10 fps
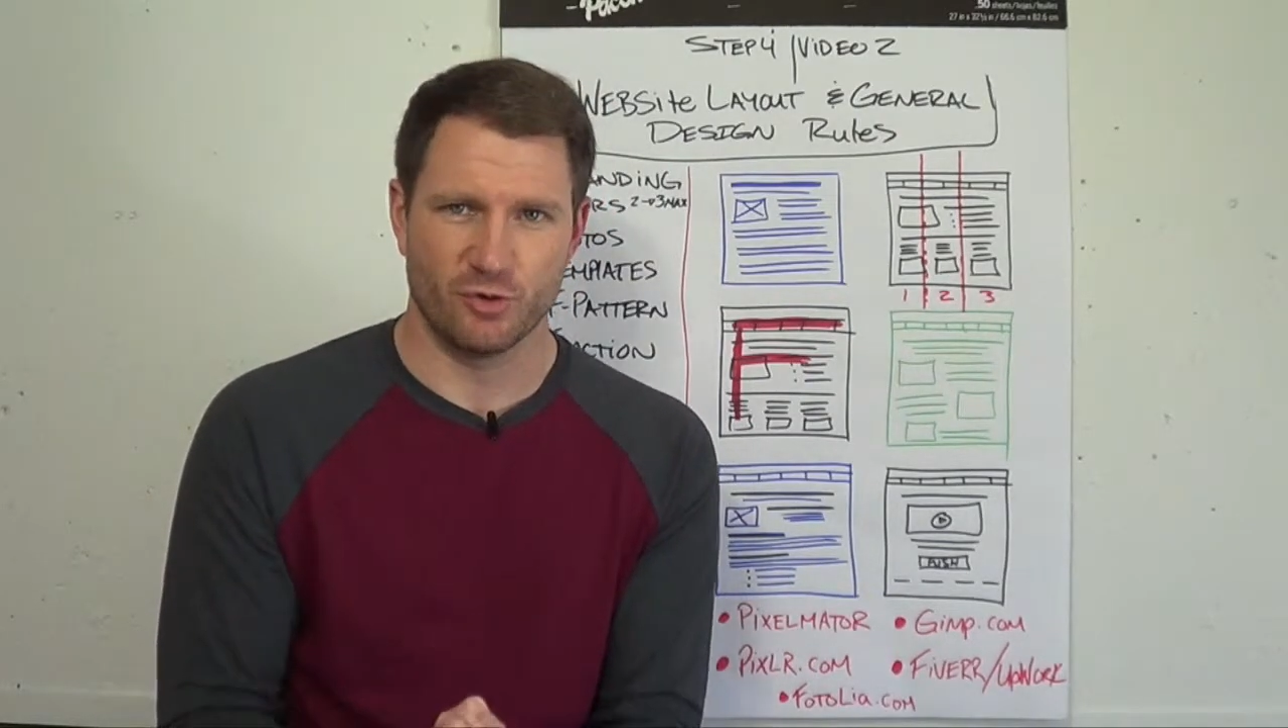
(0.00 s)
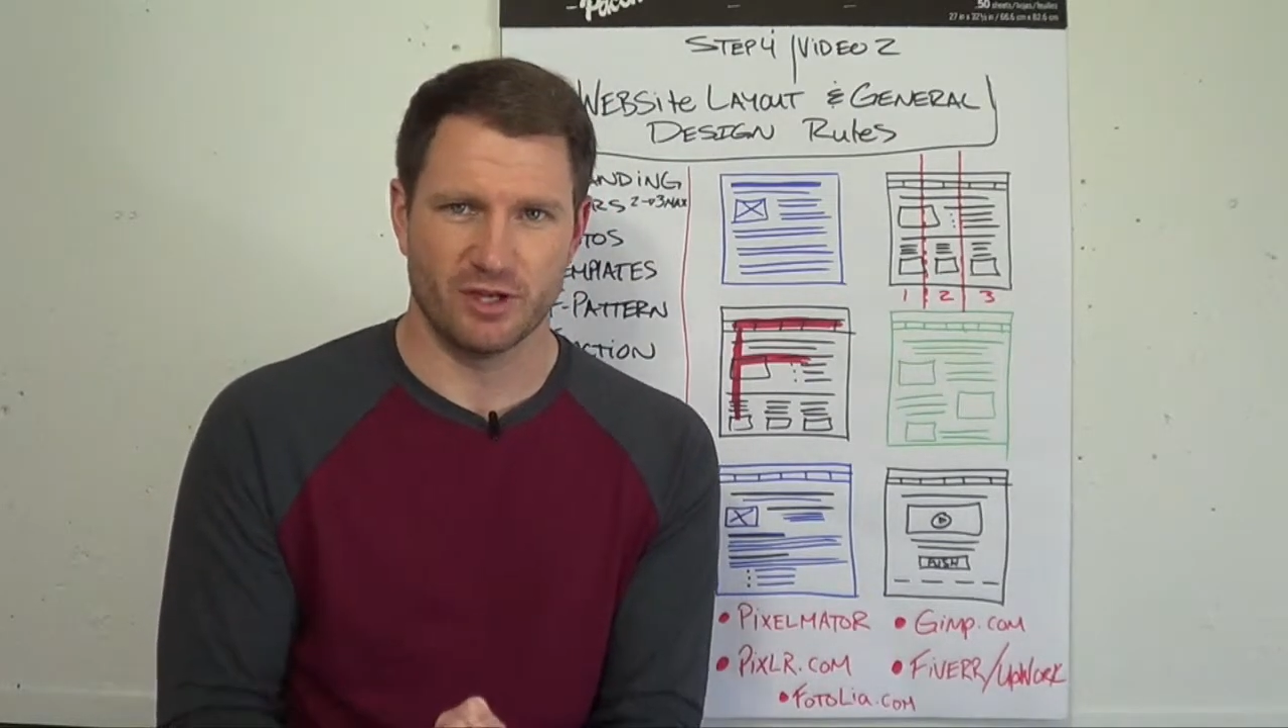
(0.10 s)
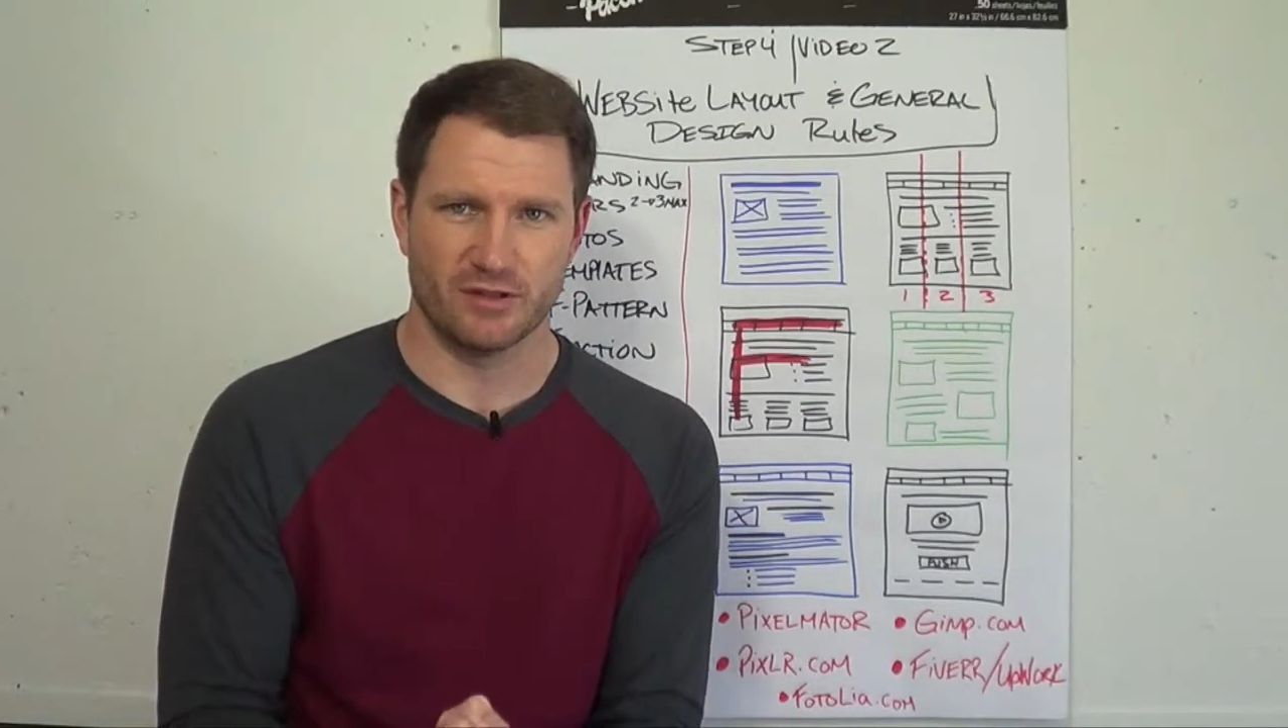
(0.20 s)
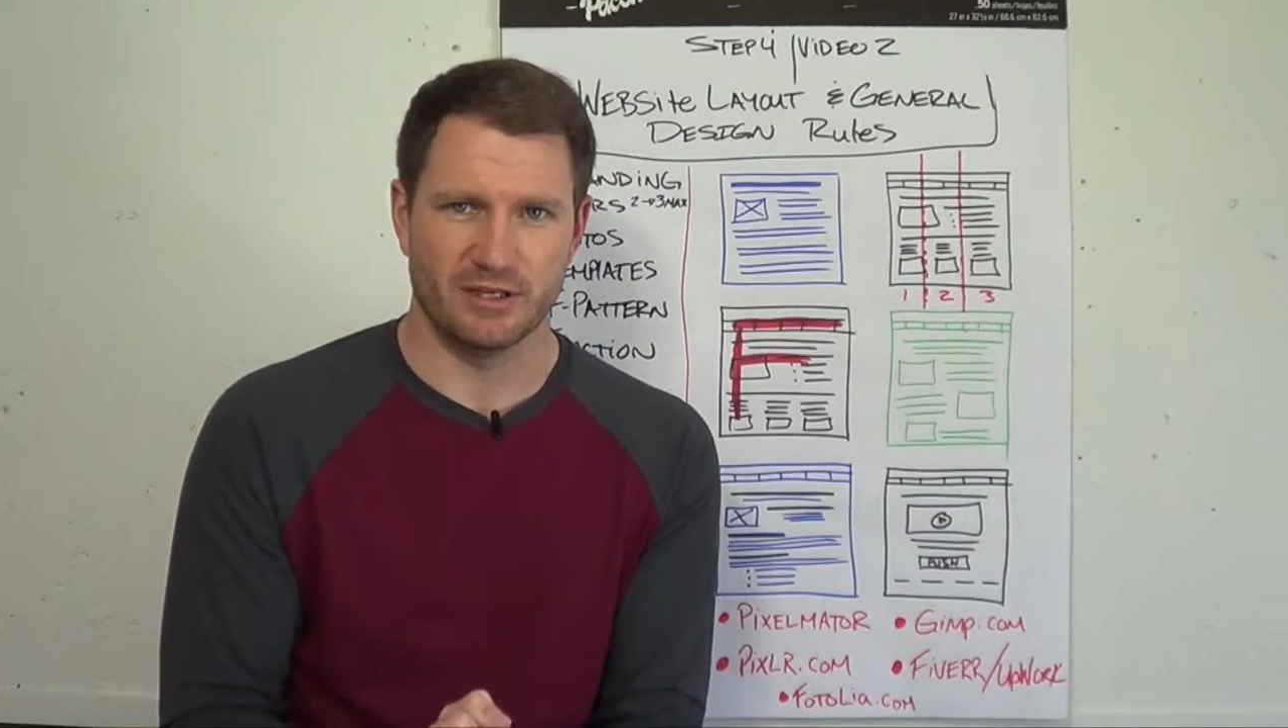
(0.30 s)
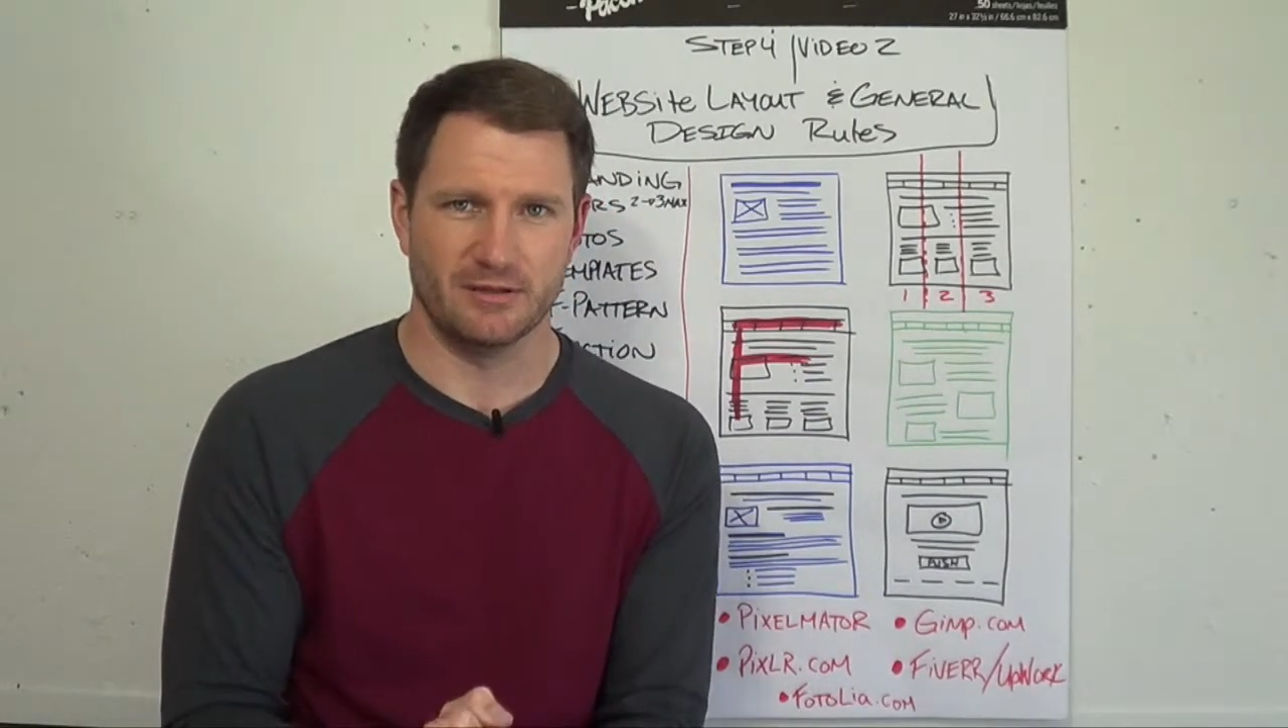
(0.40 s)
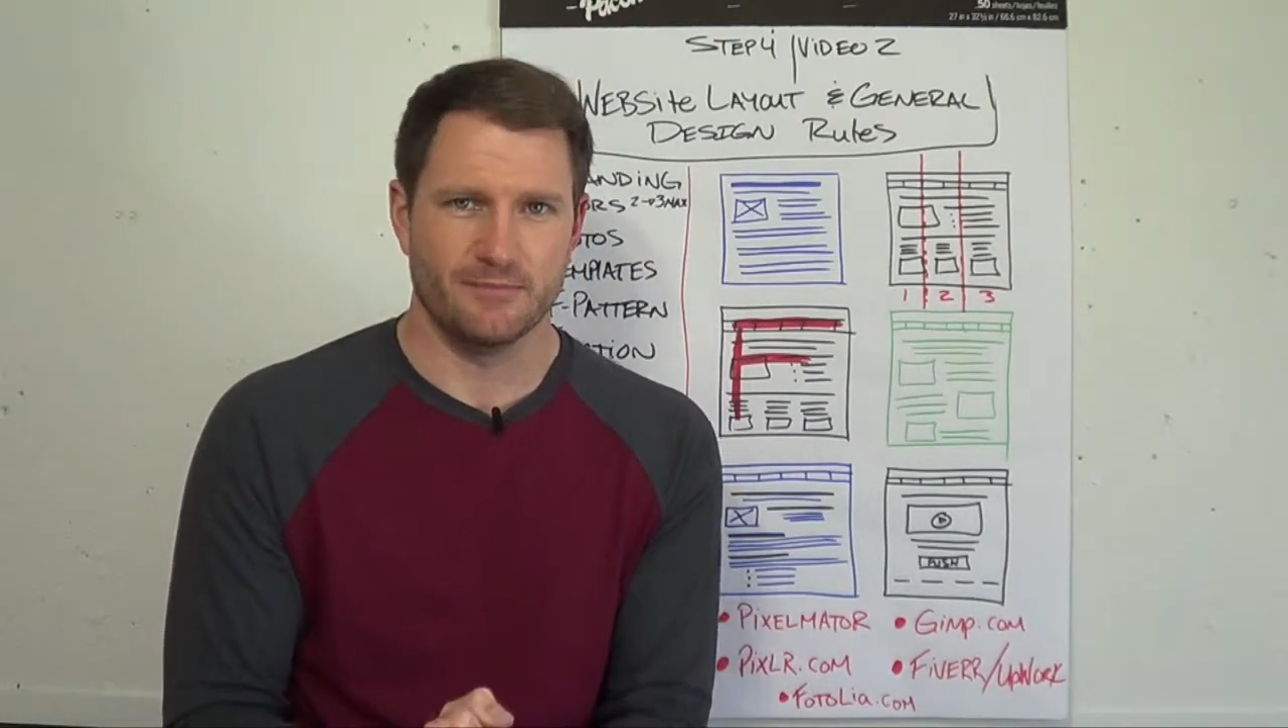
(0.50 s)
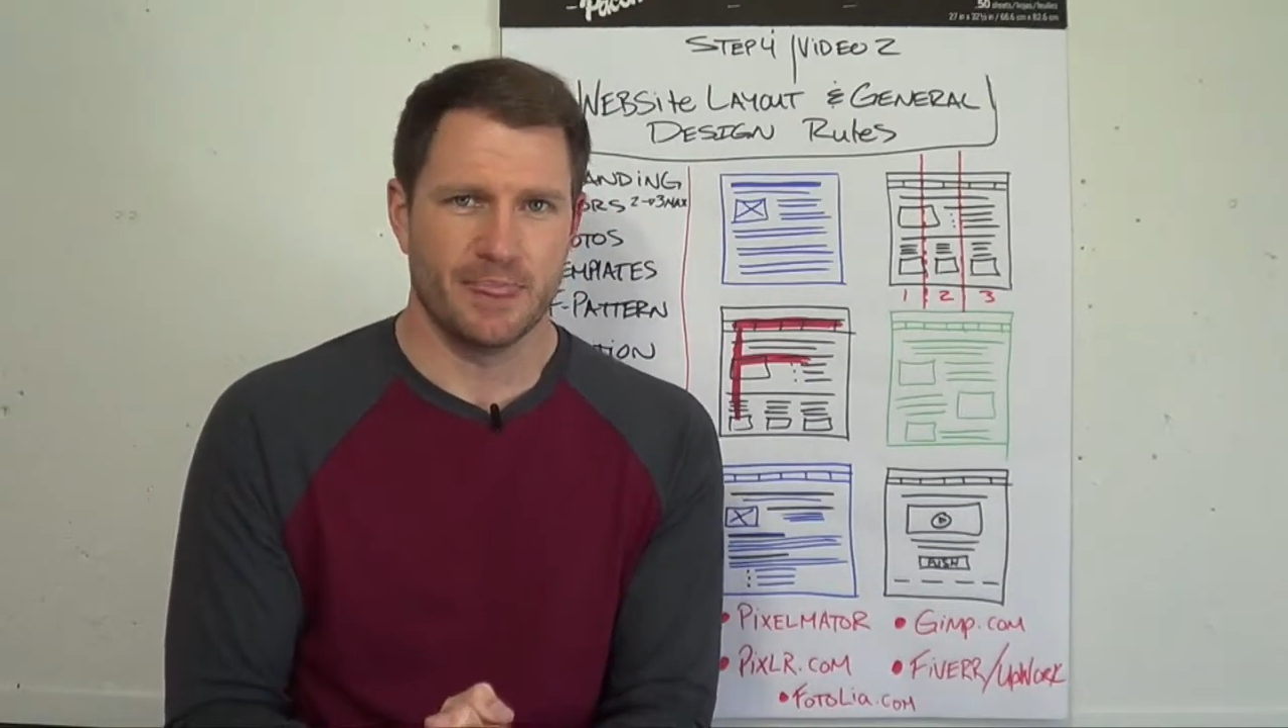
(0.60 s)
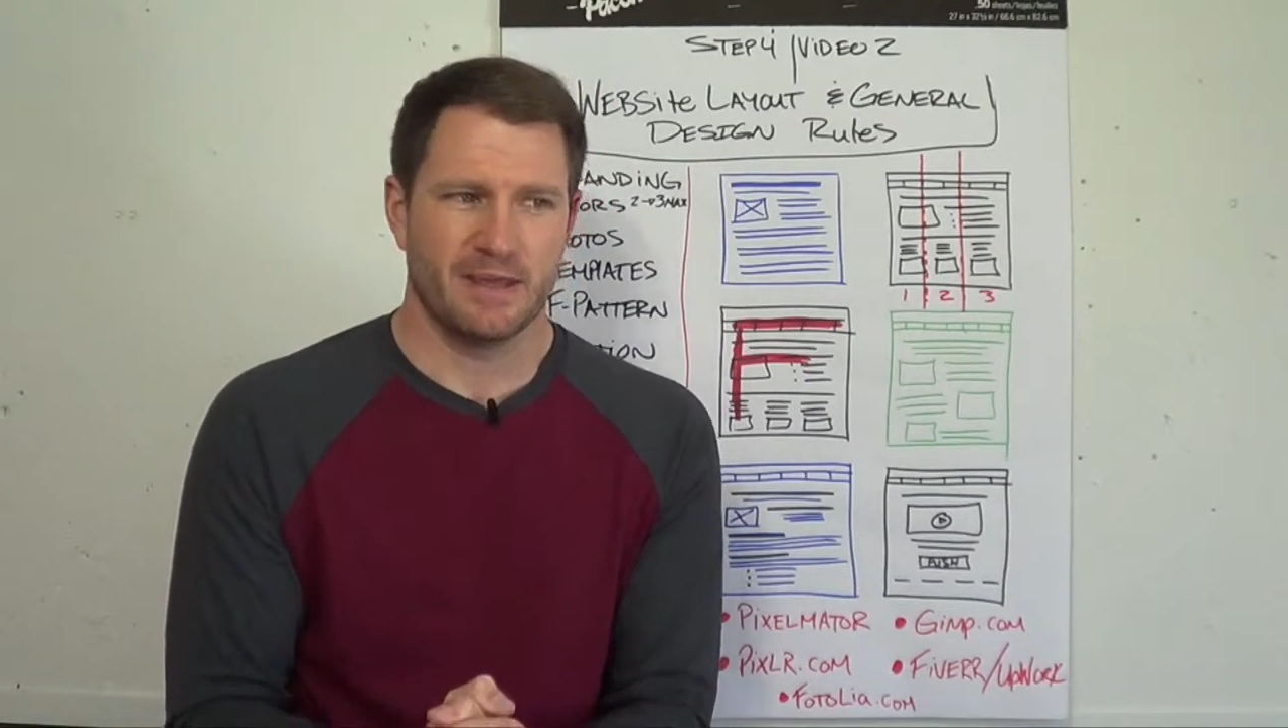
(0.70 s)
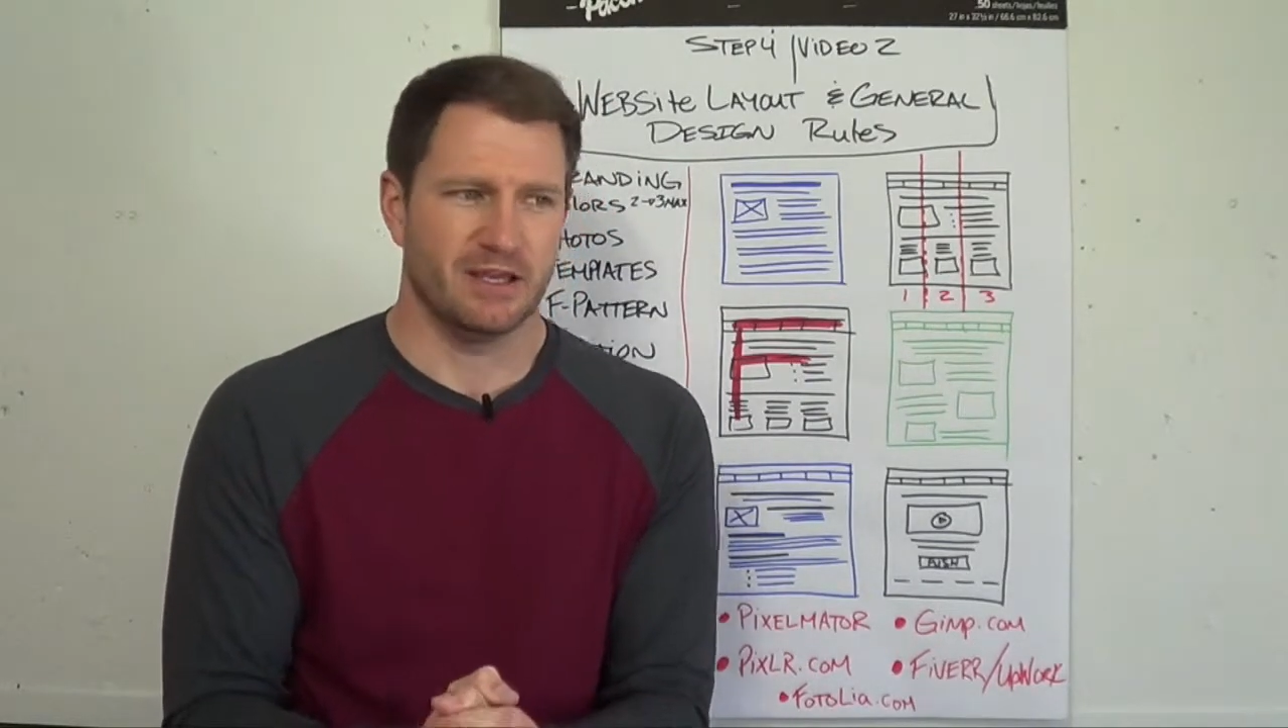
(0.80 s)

quickly.